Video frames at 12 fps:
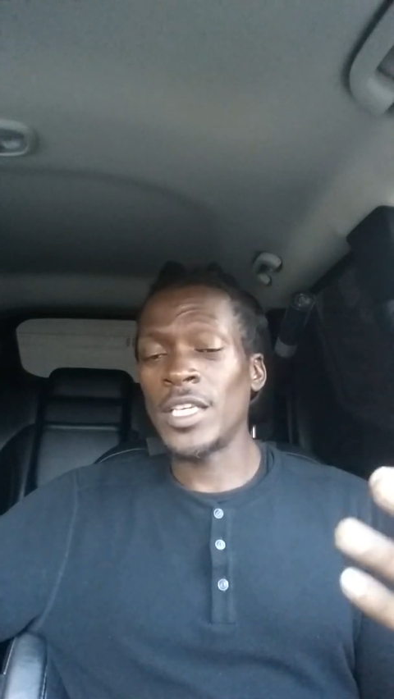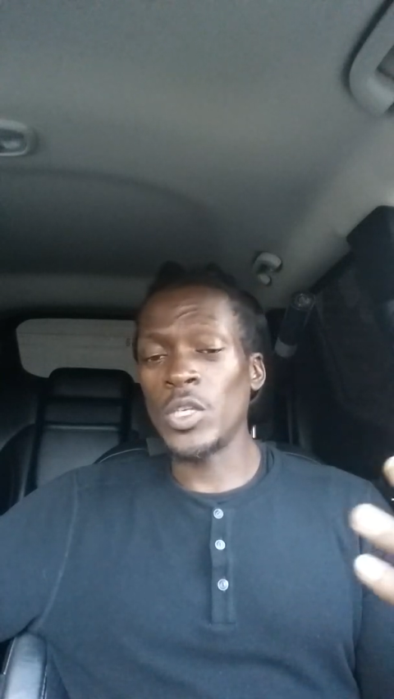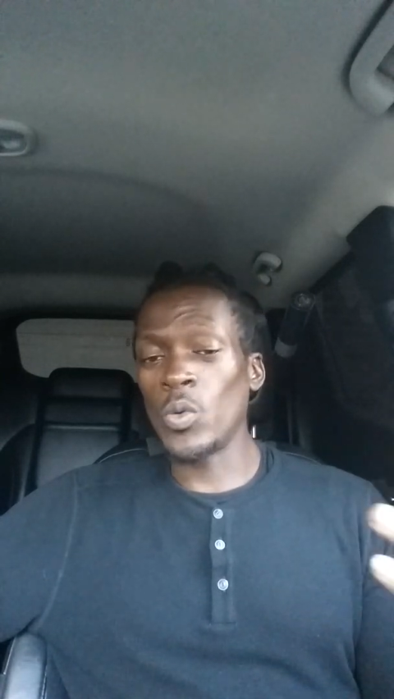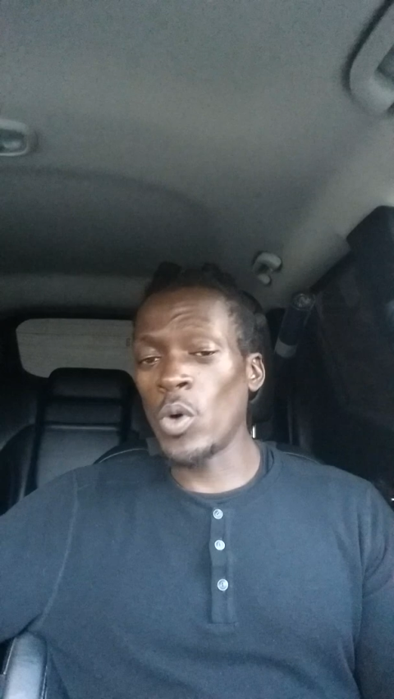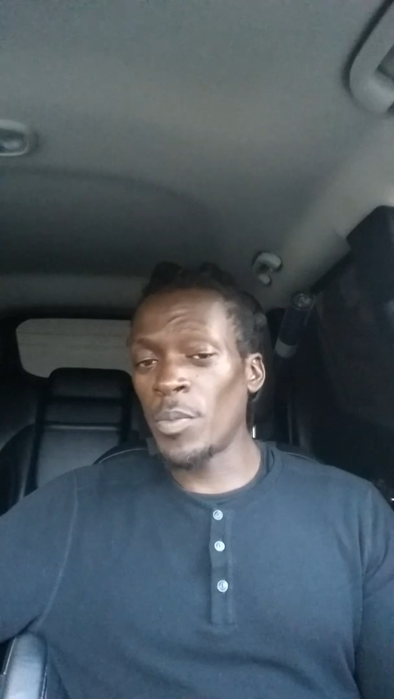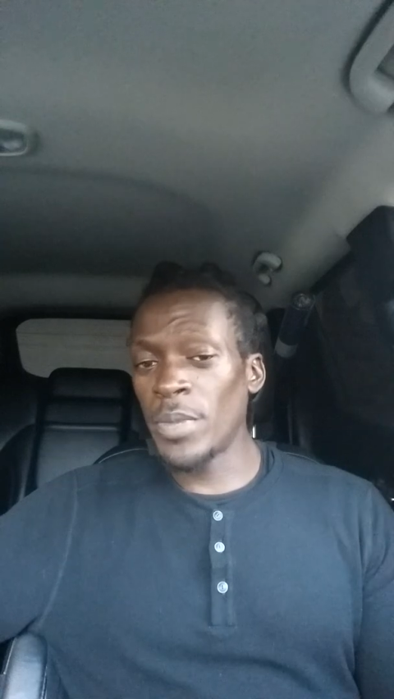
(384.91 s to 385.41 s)

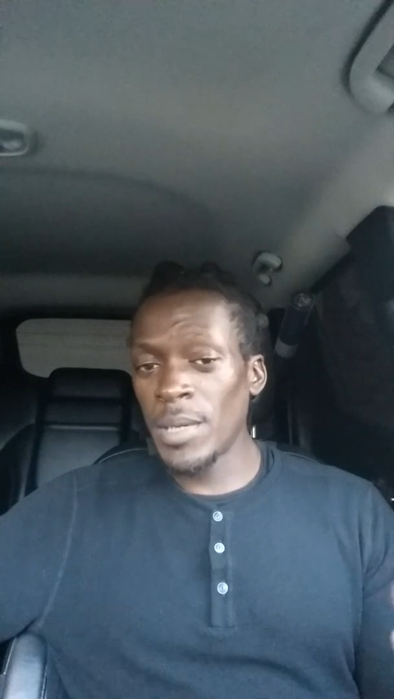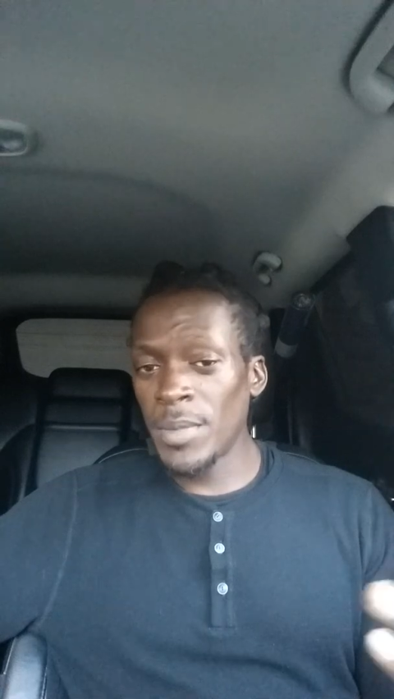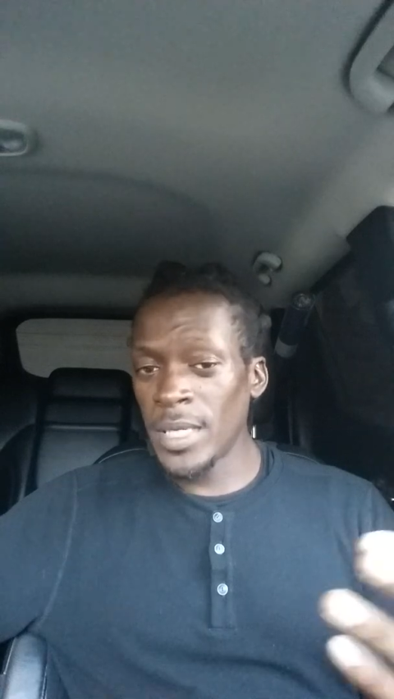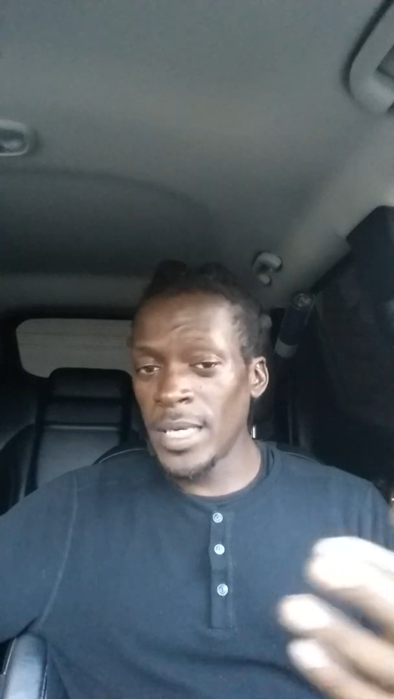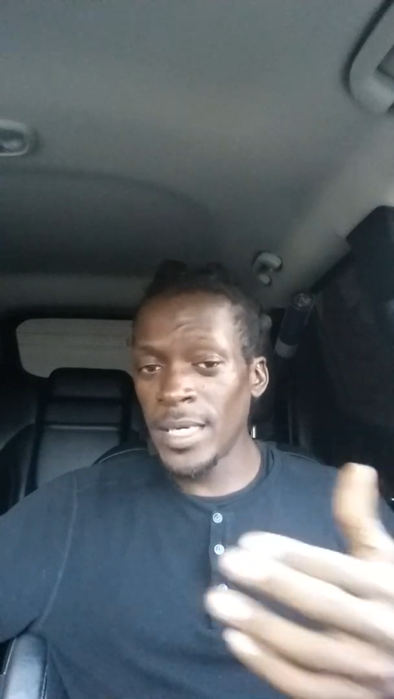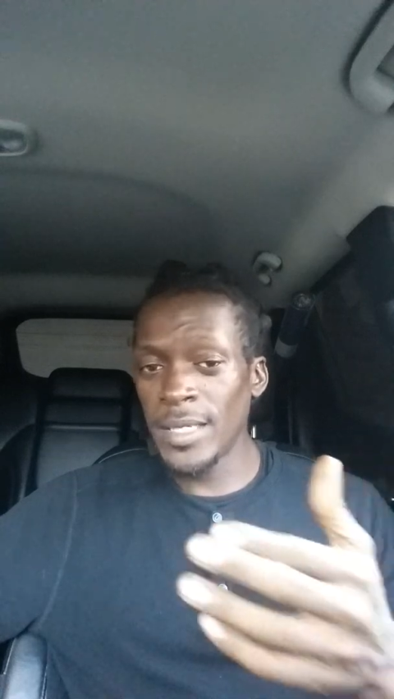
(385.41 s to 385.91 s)
You won't be able
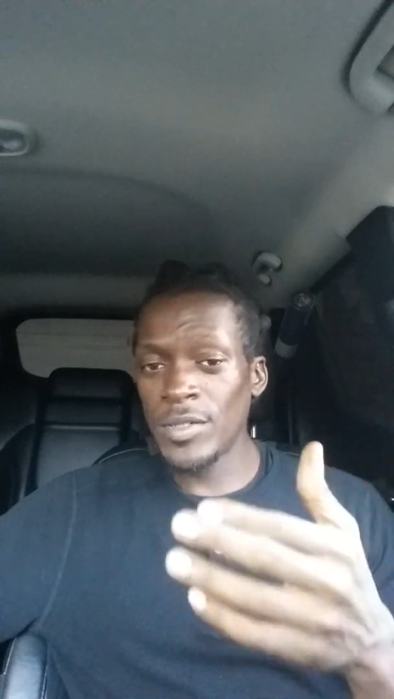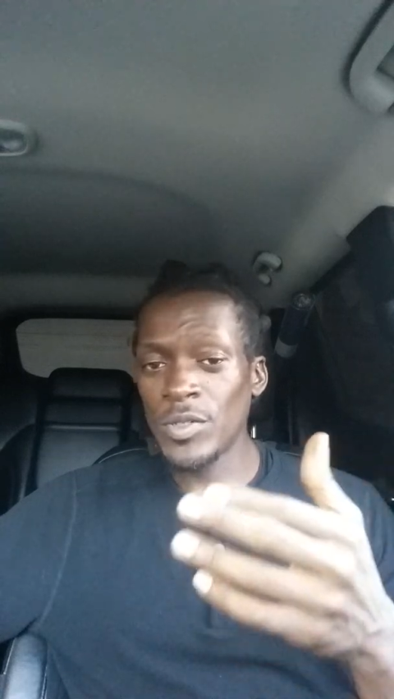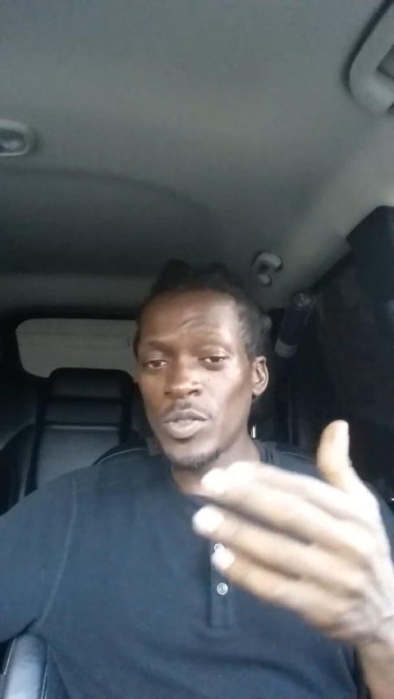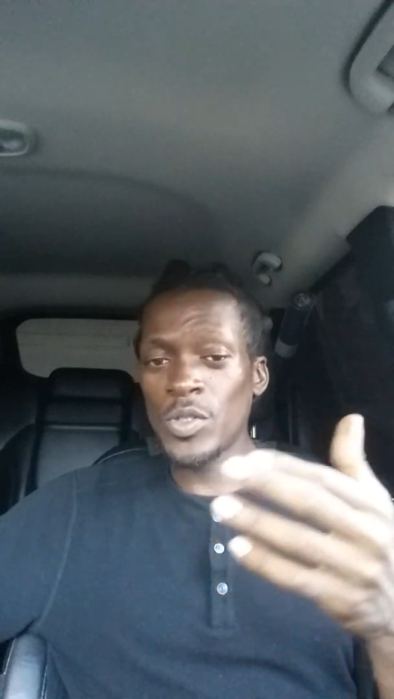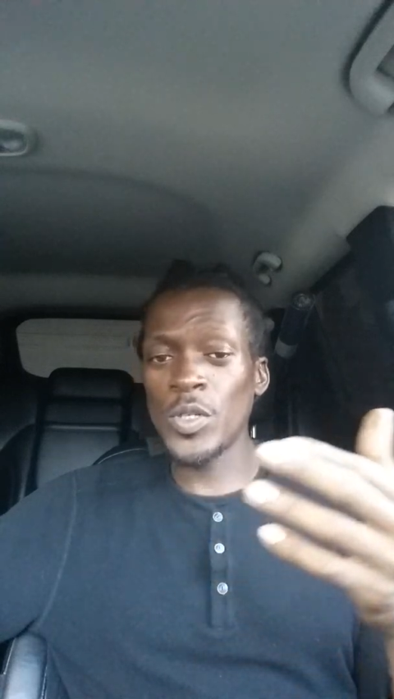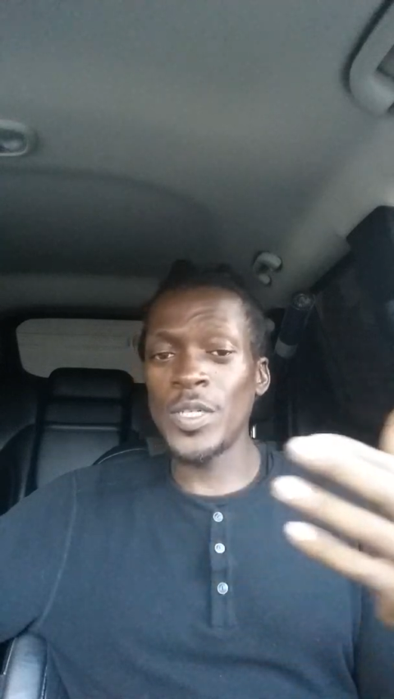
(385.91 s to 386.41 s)
to get
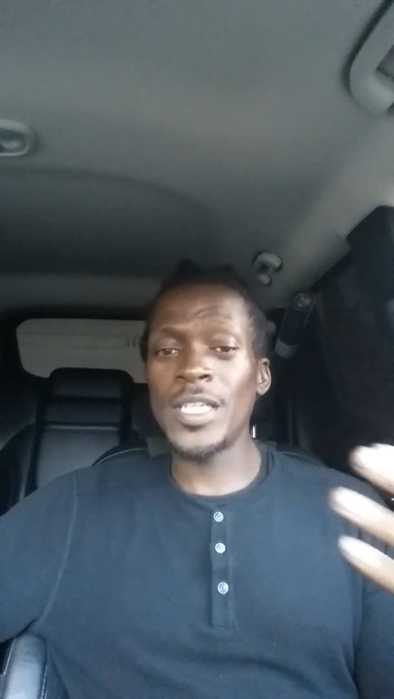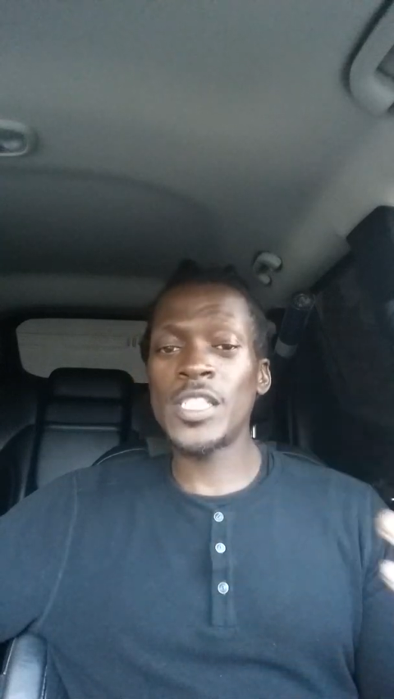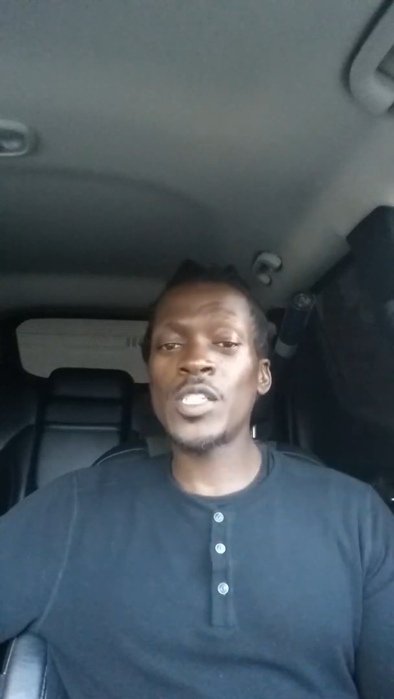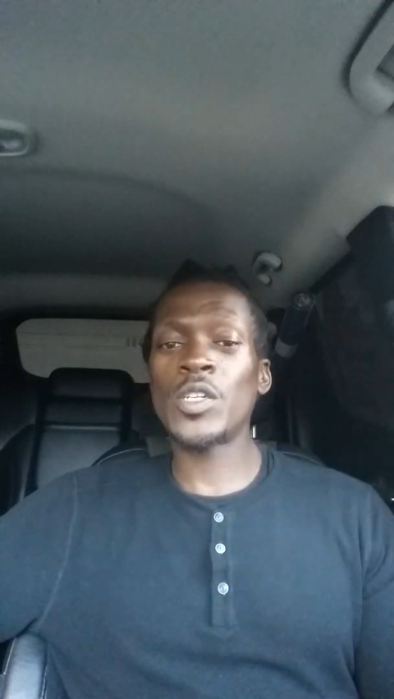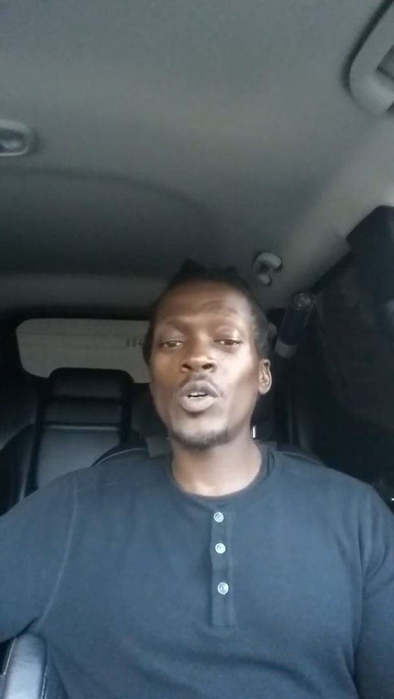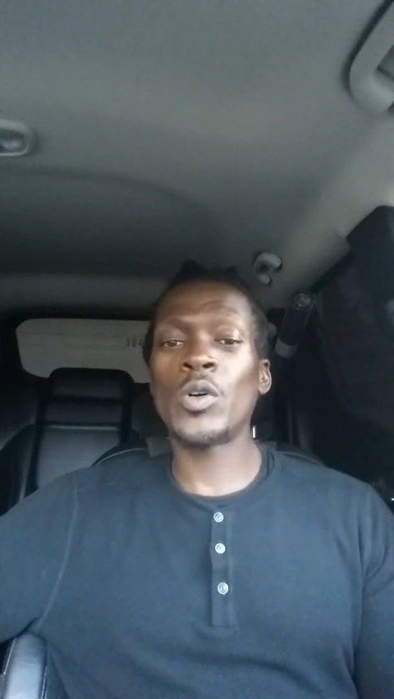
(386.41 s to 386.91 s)

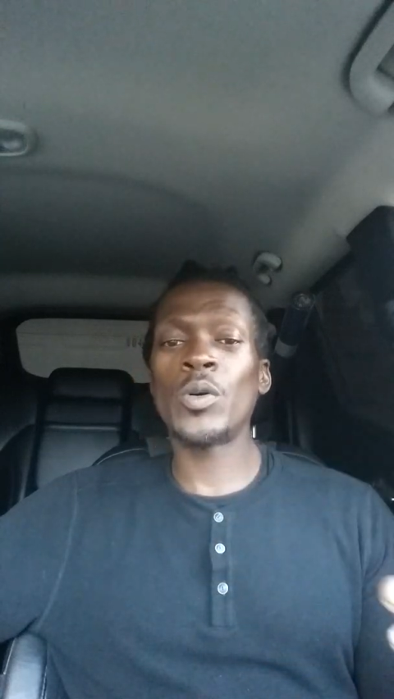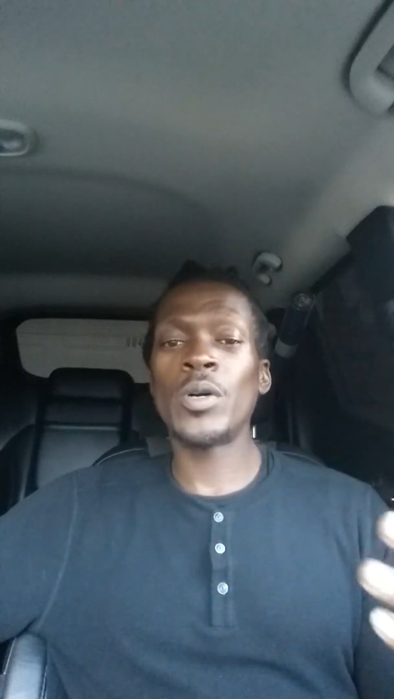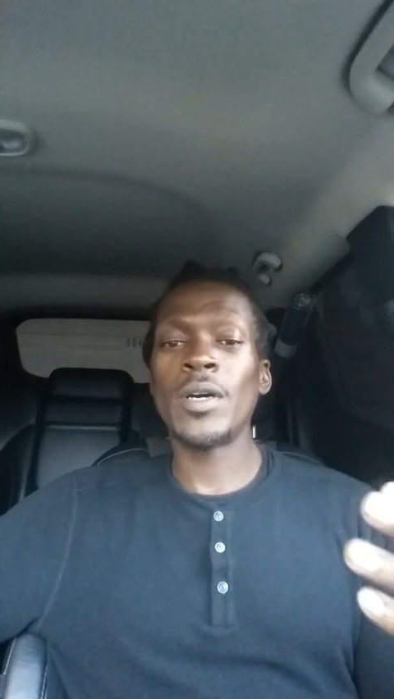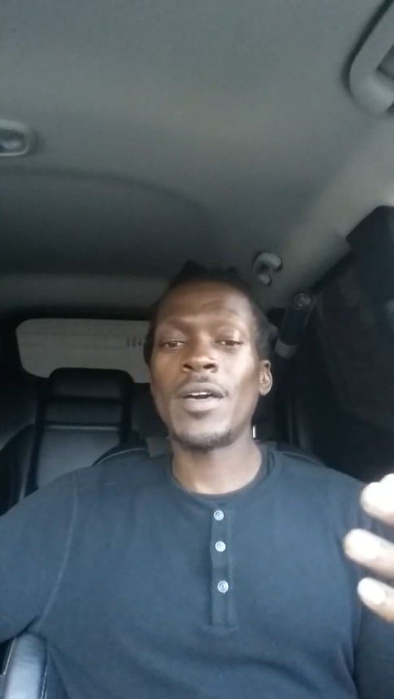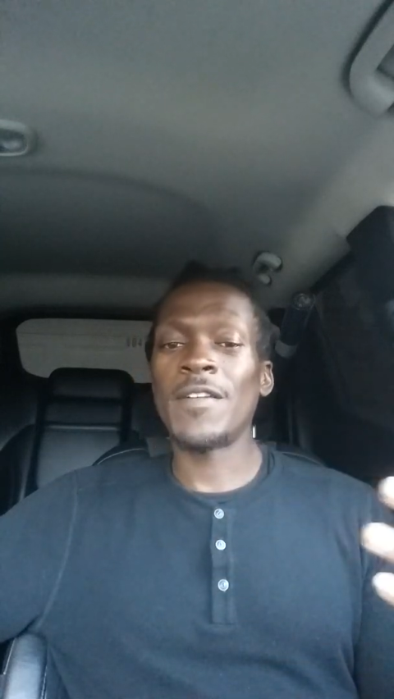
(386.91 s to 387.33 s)
traditional